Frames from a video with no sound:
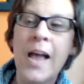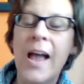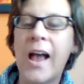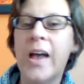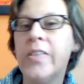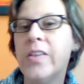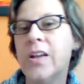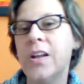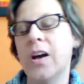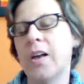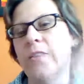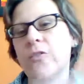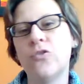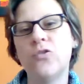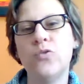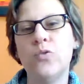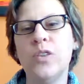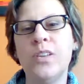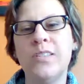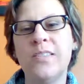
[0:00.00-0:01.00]
and then other
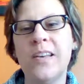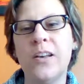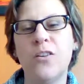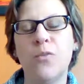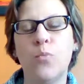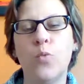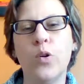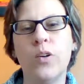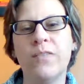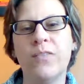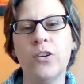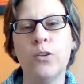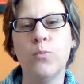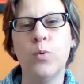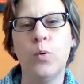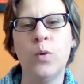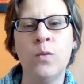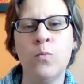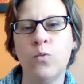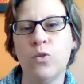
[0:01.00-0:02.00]
students that are more
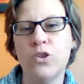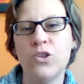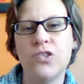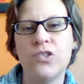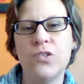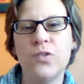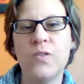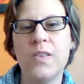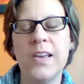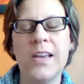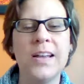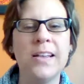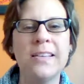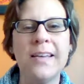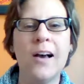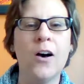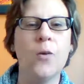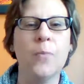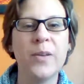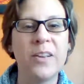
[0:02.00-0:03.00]
verbal and we're just using it to
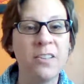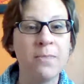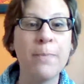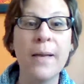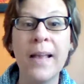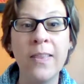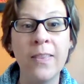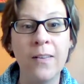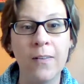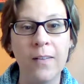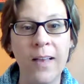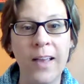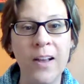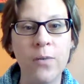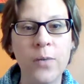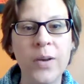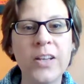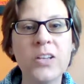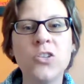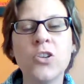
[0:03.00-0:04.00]
help expand their
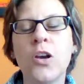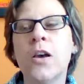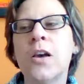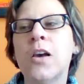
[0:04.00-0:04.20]
language.